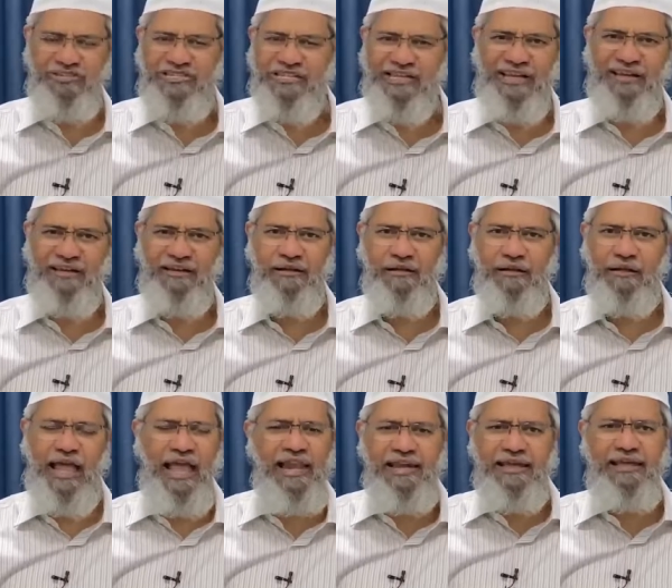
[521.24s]
logical
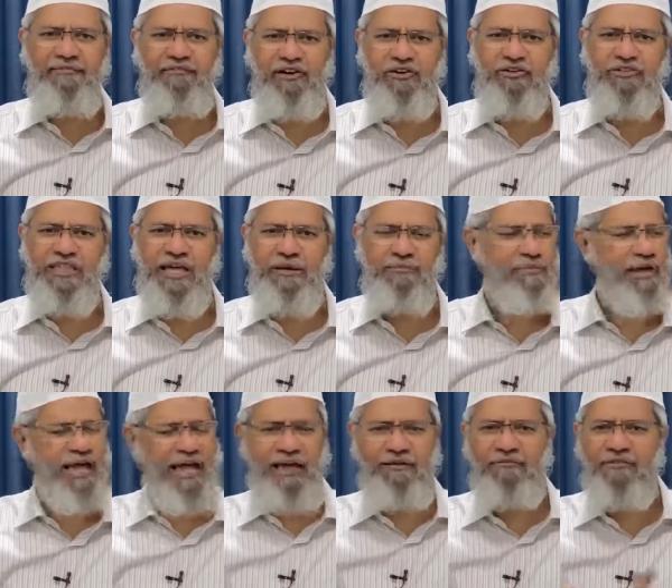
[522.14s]
and give it to them.
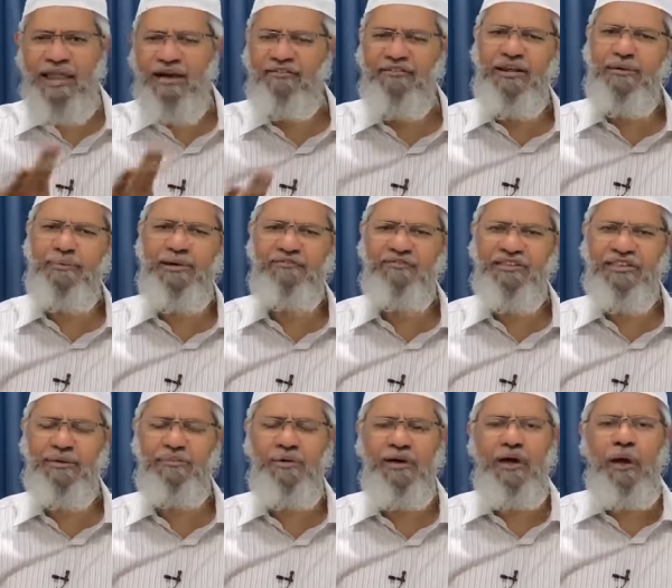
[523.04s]
I will have a debate
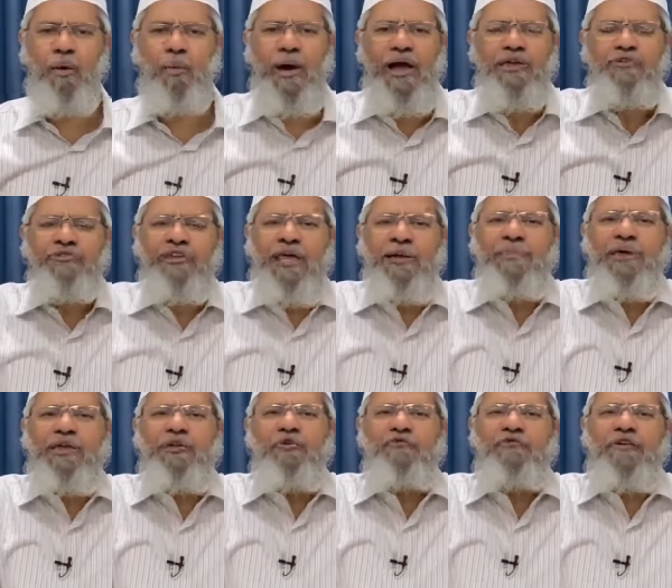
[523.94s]
with them. Why should I
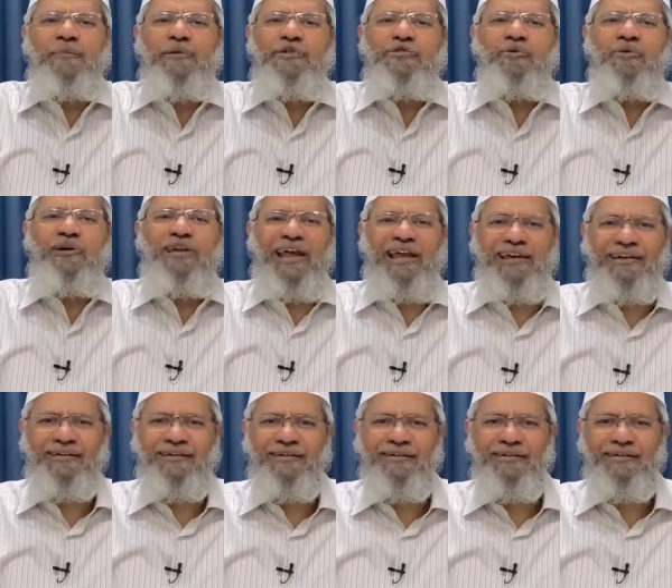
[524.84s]
make you famous
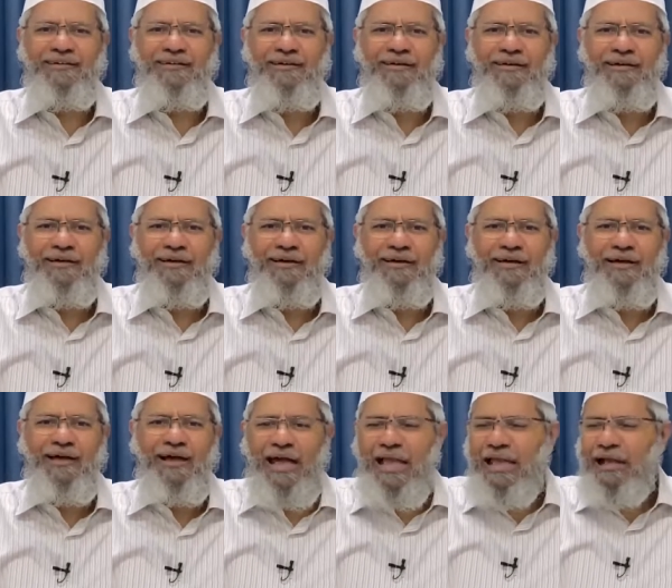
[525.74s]
overnight?
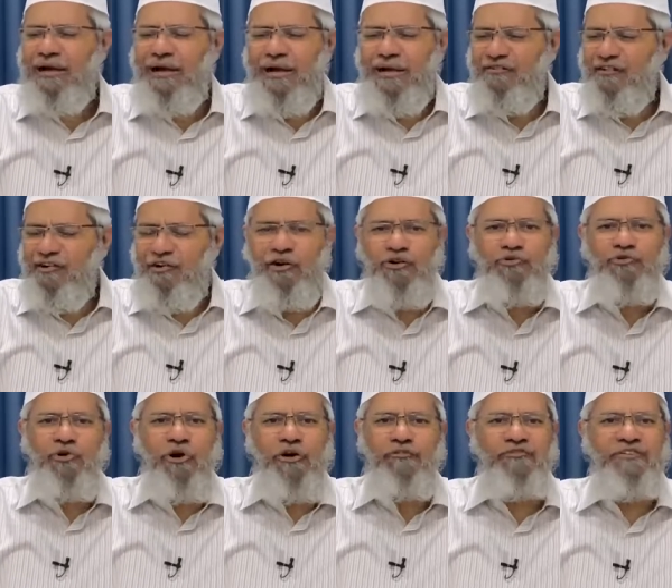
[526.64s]
I heard one
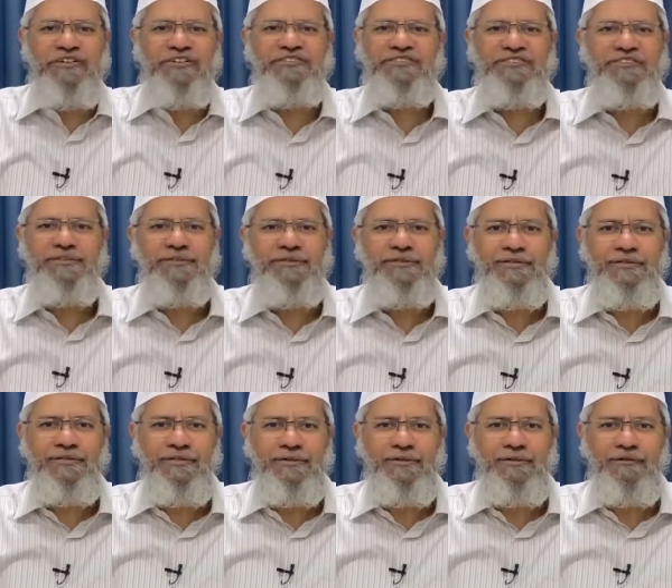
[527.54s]
or two of his
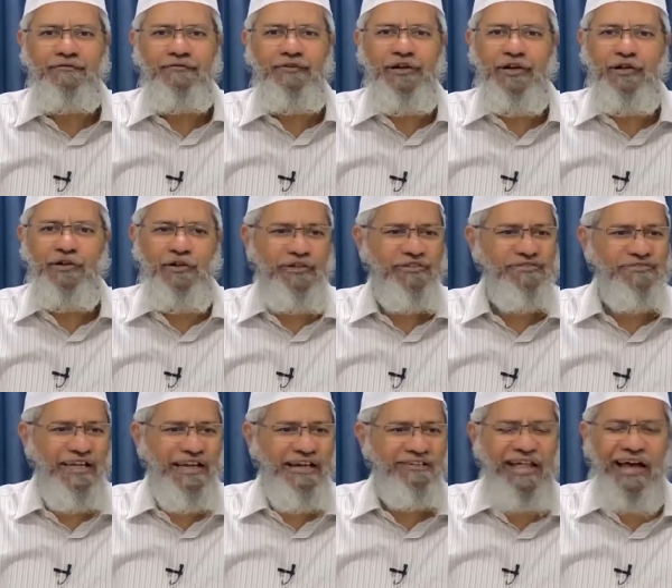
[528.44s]

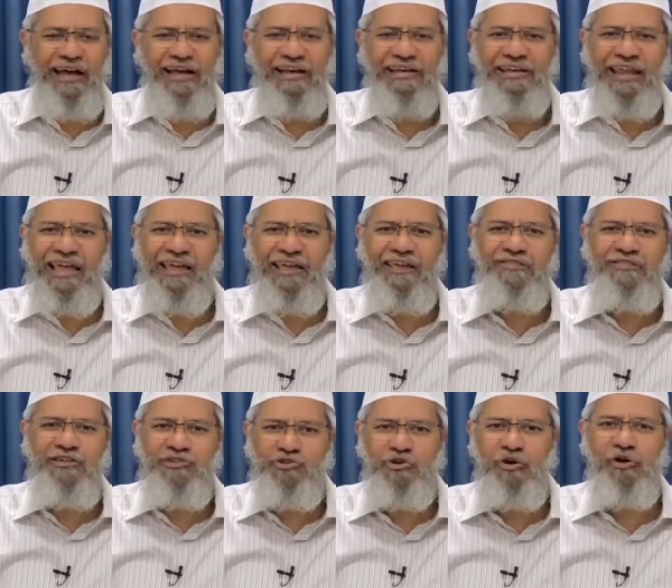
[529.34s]
videos that Zakir Naik
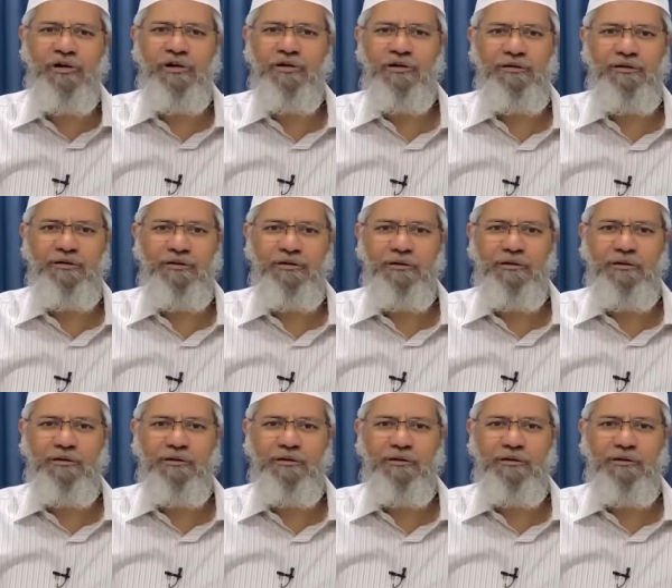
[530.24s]
is a joke.